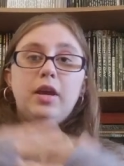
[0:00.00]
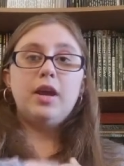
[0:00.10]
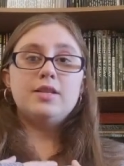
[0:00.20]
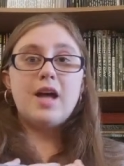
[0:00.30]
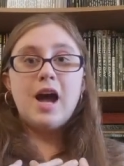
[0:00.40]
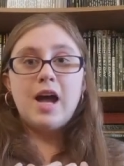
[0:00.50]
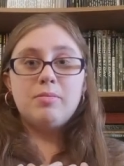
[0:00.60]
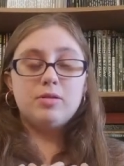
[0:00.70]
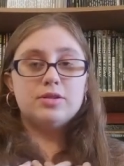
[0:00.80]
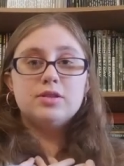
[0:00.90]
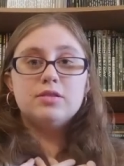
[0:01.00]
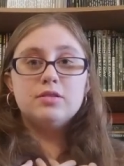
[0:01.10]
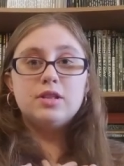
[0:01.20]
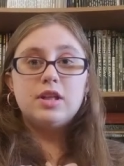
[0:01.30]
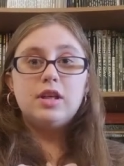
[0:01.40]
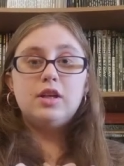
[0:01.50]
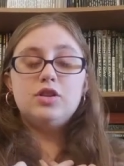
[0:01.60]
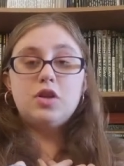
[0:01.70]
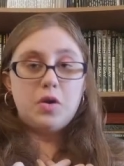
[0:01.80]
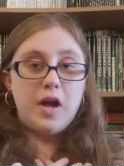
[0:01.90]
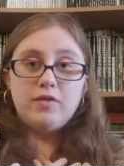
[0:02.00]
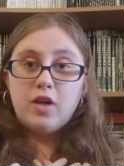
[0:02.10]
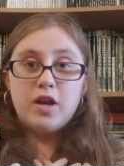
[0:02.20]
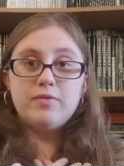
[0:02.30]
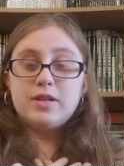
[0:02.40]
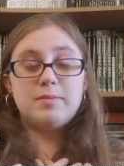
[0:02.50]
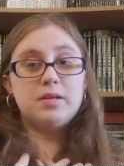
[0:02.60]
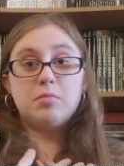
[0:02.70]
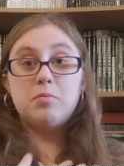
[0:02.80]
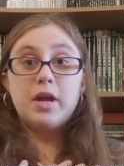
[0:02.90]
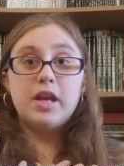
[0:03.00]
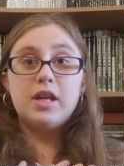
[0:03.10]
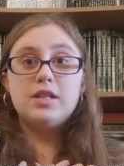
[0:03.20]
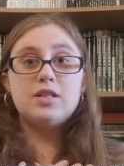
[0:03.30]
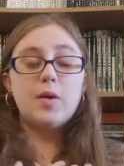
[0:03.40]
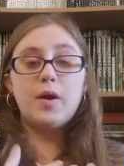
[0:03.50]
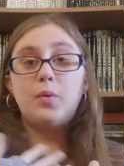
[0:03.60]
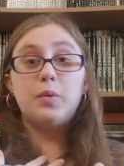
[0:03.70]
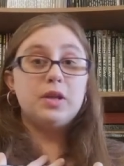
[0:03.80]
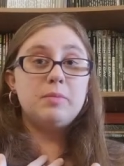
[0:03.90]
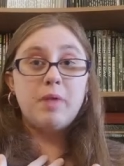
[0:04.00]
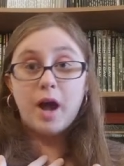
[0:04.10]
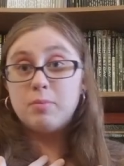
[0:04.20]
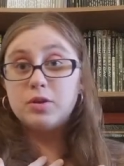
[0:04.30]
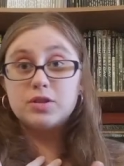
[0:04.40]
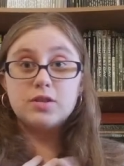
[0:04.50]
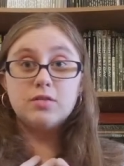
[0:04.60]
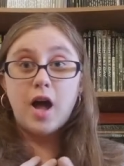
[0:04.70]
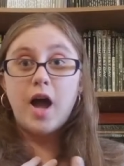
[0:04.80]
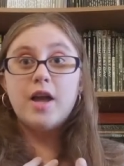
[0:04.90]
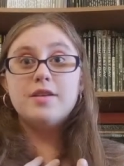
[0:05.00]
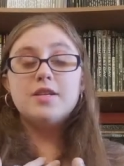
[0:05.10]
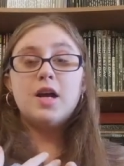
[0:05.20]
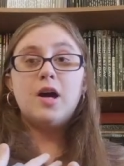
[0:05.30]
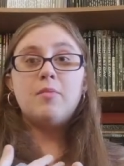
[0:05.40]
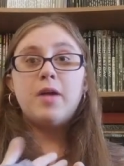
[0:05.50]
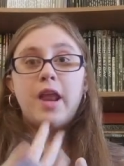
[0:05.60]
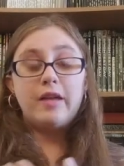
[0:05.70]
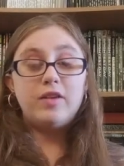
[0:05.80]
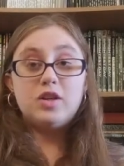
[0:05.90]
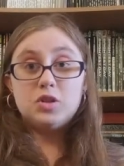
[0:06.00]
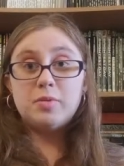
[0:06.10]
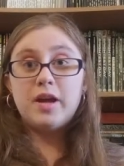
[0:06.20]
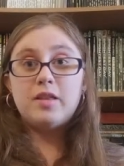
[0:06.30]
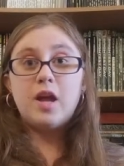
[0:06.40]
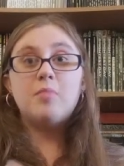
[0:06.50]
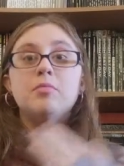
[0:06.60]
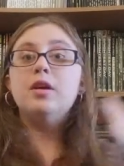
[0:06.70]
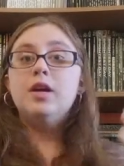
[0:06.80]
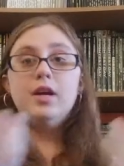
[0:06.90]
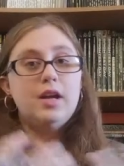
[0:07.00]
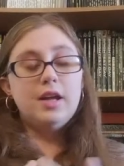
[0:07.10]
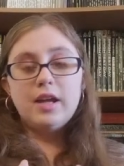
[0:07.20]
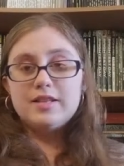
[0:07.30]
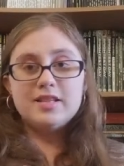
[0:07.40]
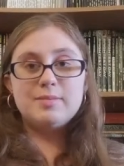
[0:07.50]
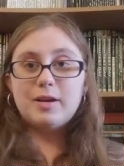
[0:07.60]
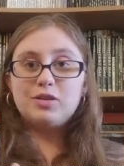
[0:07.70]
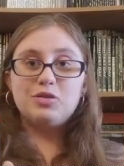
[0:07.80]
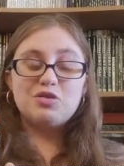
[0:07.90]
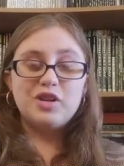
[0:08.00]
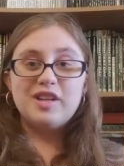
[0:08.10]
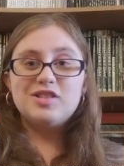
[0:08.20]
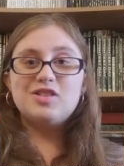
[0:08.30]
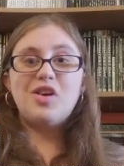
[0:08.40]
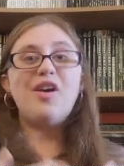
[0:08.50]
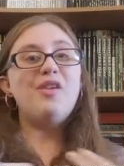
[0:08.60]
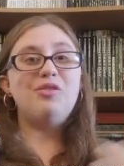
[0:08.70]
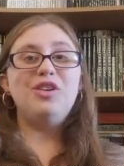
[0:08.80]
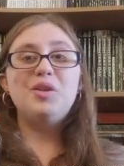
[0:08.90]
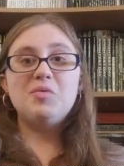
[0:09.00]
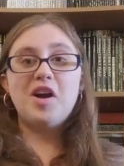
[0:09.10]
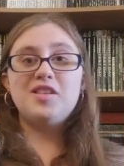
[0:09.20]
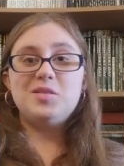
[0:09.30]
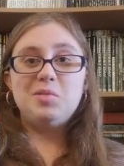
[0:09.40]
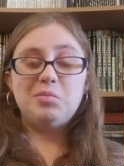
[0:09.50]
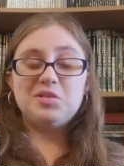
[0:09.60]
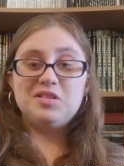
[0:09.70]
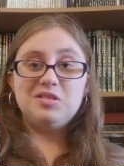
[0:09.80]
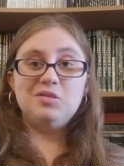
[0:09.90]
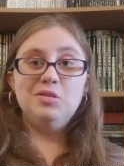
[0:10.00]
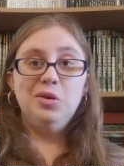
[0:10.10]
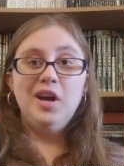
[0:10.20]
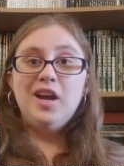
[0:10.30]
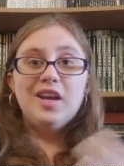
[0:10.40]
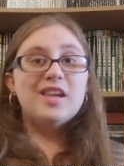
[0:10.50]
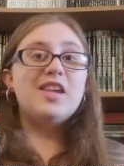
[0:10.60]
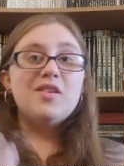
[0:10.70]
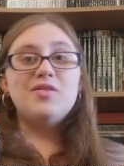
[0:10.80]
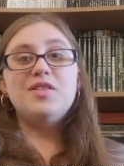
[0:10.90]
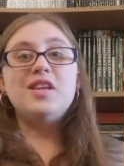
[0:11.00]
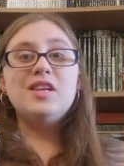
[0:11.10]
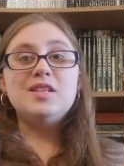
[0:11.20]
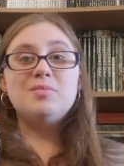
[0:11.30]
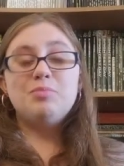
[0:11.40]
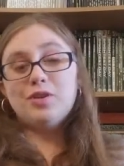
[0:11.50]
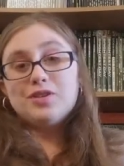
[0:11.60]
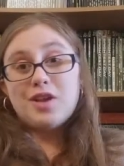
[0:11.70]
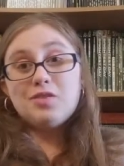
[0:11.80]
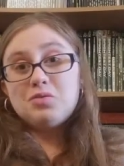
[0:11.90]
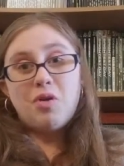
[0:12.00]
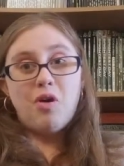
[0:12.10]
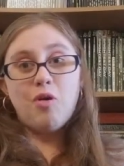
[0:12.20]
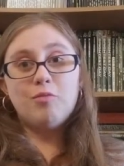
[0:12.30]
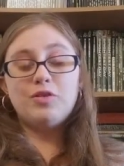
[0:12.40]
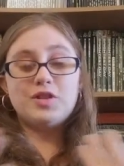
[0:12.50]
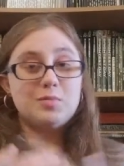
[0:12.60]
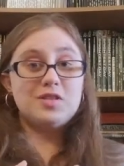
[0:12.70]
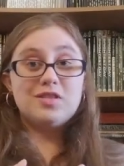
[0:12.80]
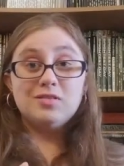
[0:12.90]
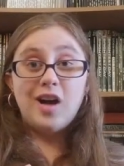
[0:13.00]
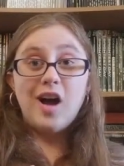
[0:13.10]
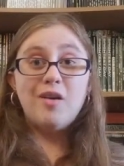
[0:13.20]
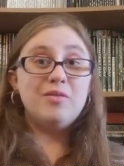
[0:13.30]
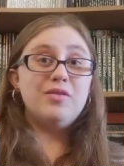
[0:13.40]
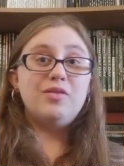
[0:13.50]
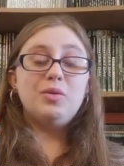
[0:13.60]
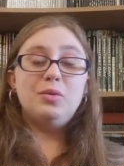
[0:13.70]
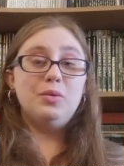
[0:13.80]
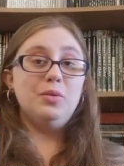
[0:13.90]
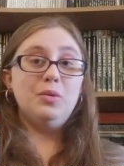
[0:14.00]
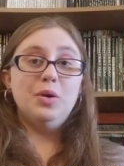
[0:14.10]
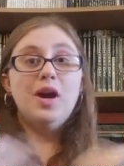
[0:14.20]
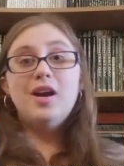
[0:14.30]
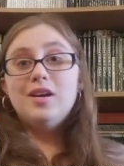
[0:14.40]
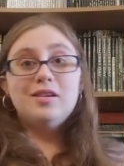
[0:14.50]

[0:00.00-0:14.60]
because I personally don't have a lot of expendable money, so I don't really buy books a lot, um, and if I do buy them, it's a special treat. So I really want to be able to give these books a new home for someone to love who